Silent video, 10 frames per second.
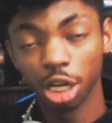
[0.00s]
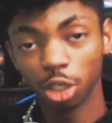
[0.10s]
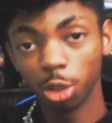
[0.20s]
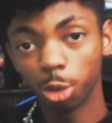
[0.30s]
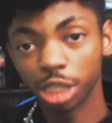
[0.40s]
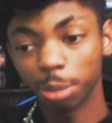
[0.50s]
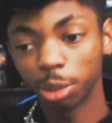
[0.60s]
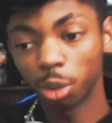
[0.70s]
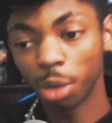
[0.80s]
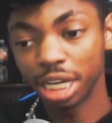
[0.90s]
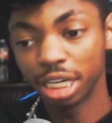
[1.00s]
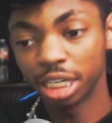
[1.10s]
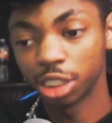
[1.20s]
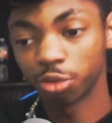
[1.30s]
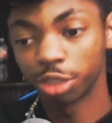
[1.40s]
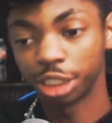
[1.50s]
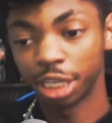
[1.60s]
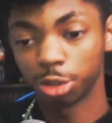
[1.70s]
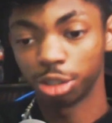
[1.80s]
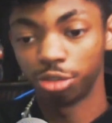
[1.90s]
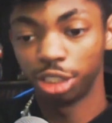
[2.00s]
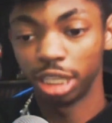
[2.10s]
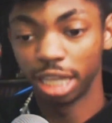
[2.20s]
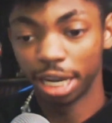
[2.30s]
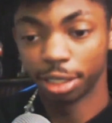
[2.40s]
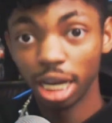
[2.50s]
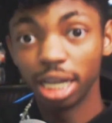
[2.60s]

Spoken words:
Luke was able to win his free entry fee there.